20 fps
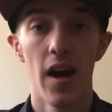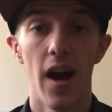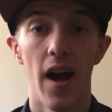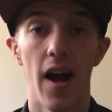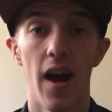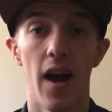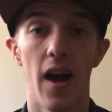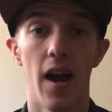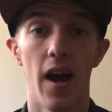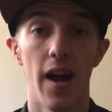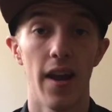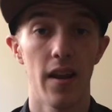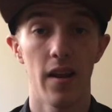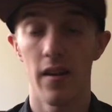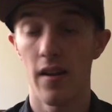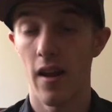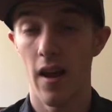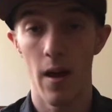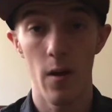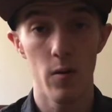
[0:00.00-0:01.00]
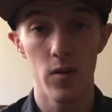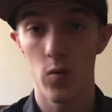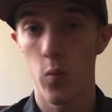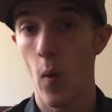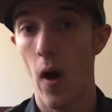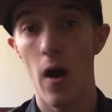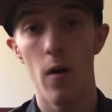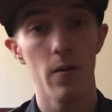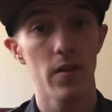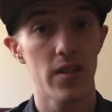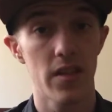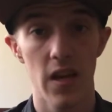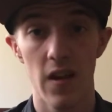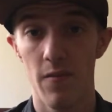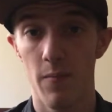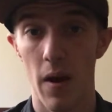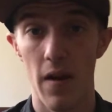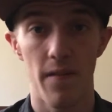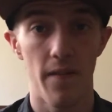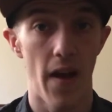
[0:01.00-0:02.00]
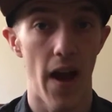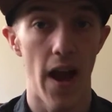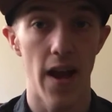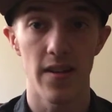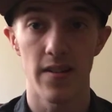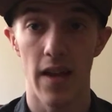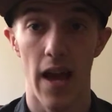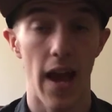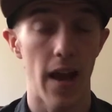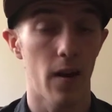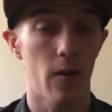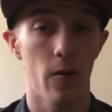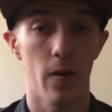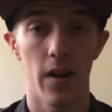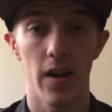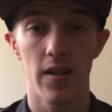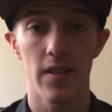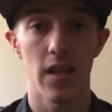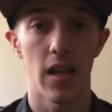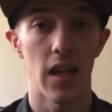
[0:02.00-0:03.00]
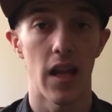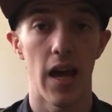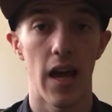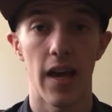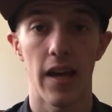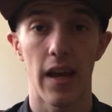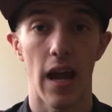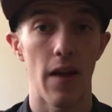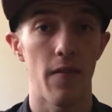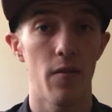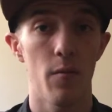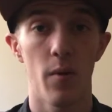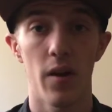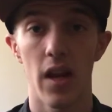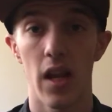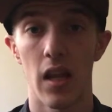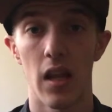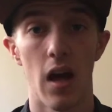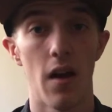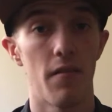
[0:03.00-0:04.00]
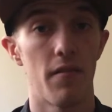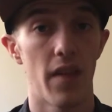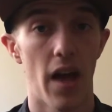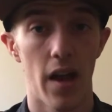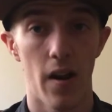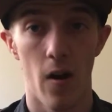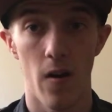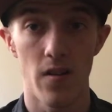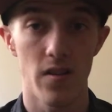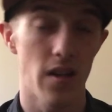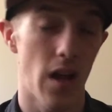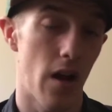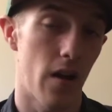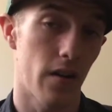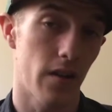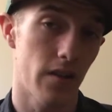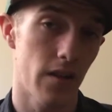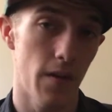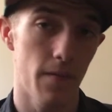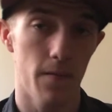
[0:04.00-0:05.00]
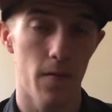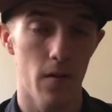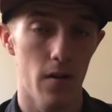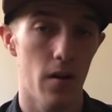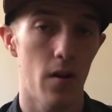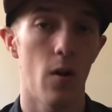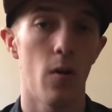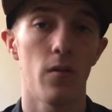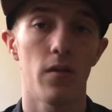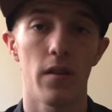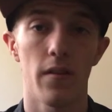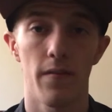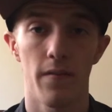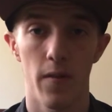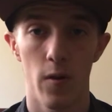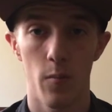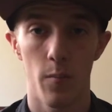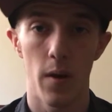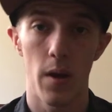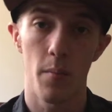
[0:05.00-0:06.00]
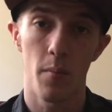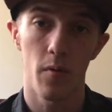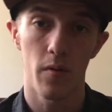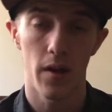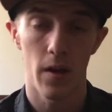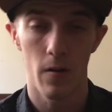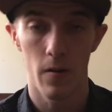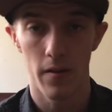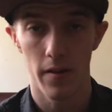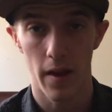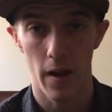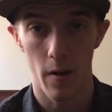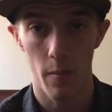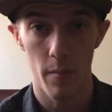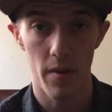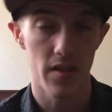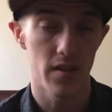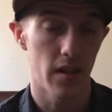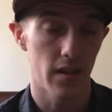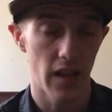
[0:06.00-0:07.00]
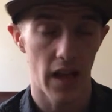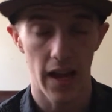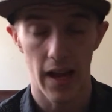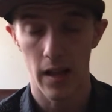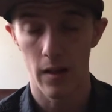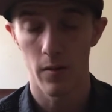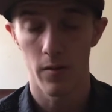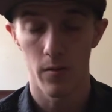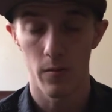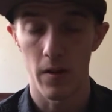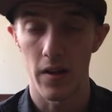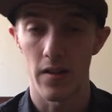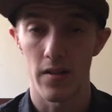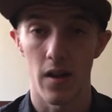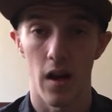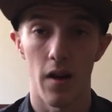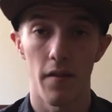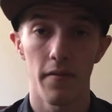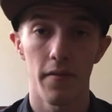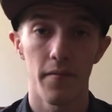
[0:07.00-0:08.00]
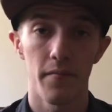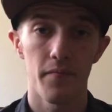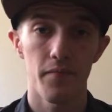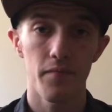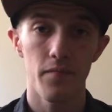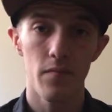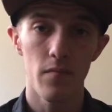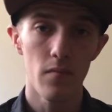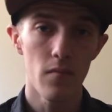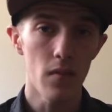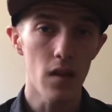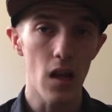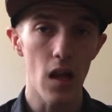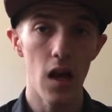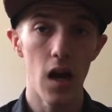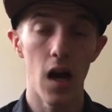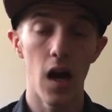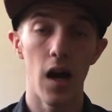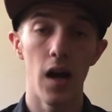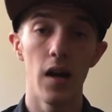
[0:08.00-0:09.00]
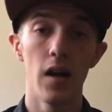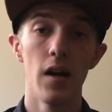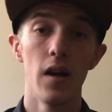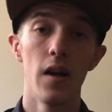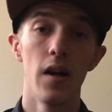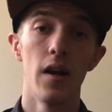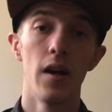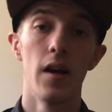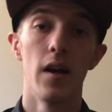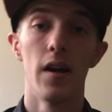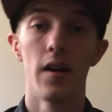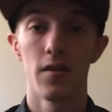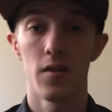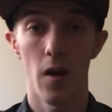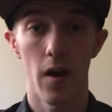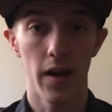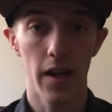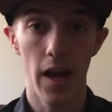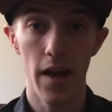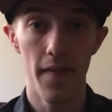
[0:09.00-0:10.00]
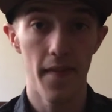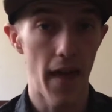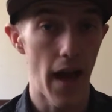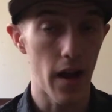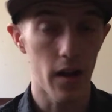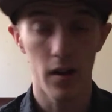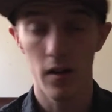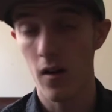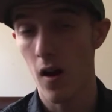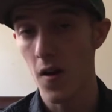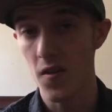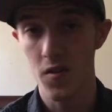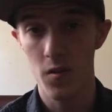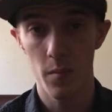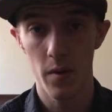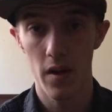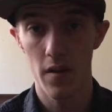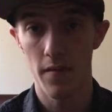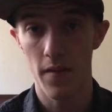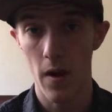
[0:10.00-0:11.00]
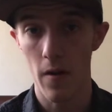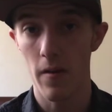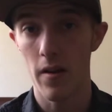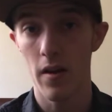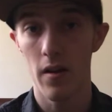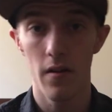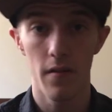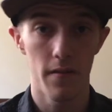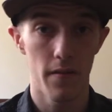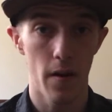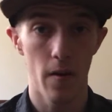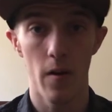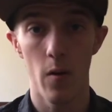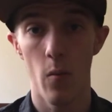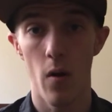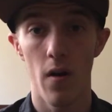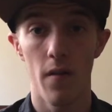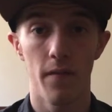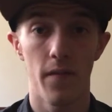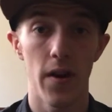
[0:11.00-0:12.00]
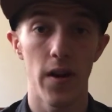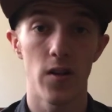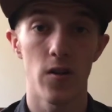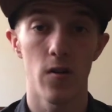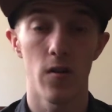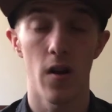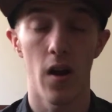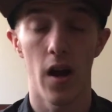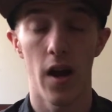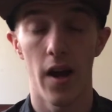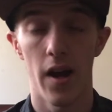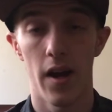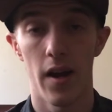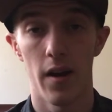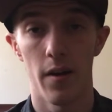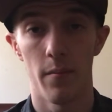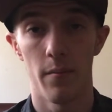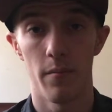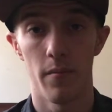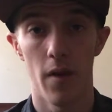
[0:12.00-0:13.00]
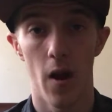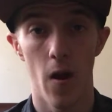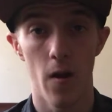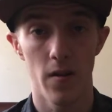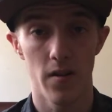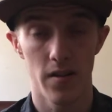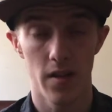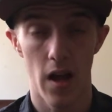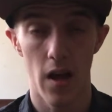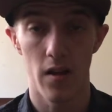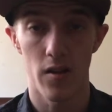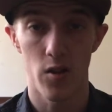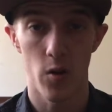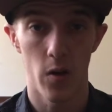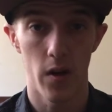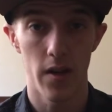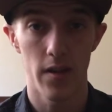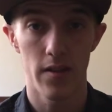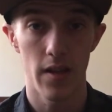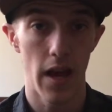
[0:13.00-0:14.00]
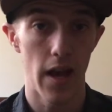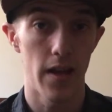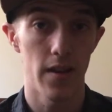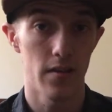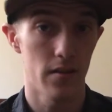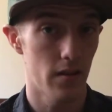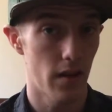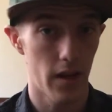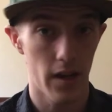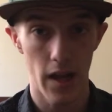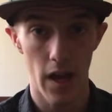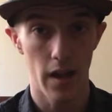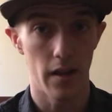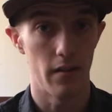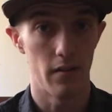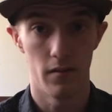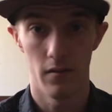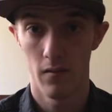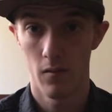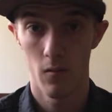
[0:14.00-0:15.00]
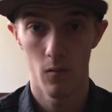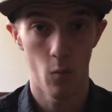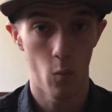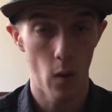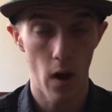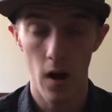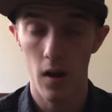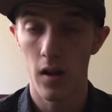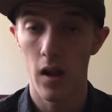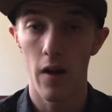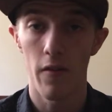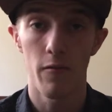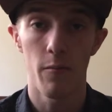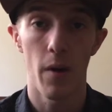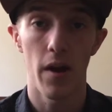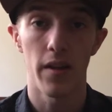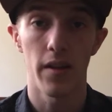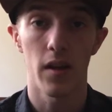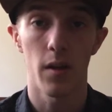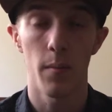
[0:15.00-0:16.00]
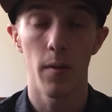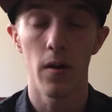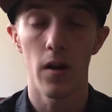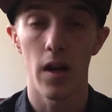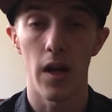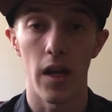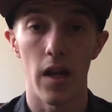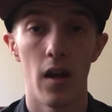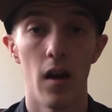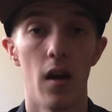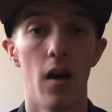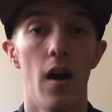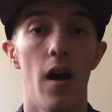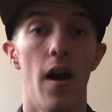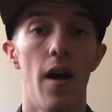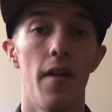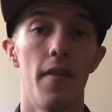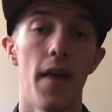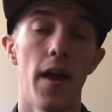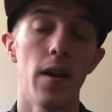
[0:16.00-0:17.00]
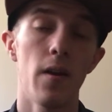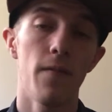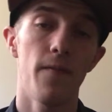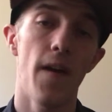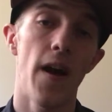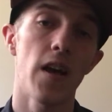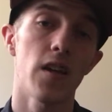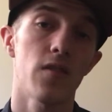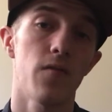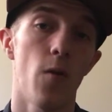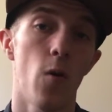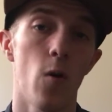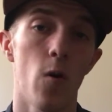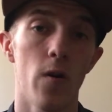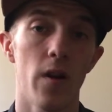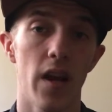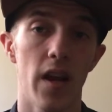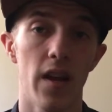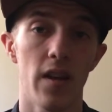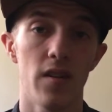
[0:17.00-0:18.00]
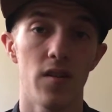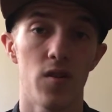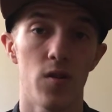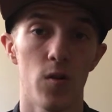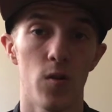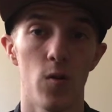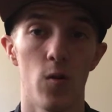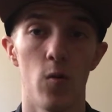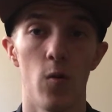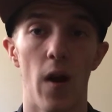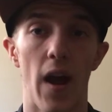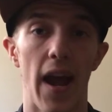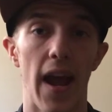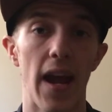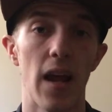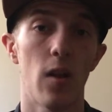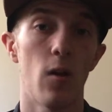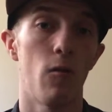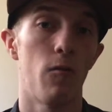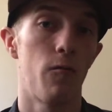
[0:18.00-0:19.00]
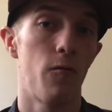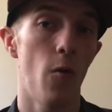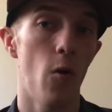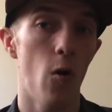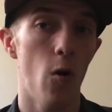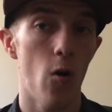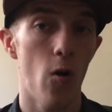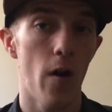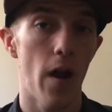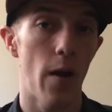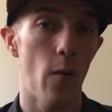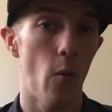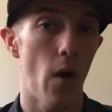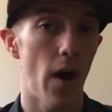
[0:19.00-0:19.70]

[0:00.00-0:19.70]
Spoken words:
And it was well received by fans and critics alike. Everybody loved that art style, except for, the few people here and there missing the Halo 3 stuff. So again, that could also be a very, very well featured art style choice. Has, again, well loved by the community. Then you fast forward into Halo 4 and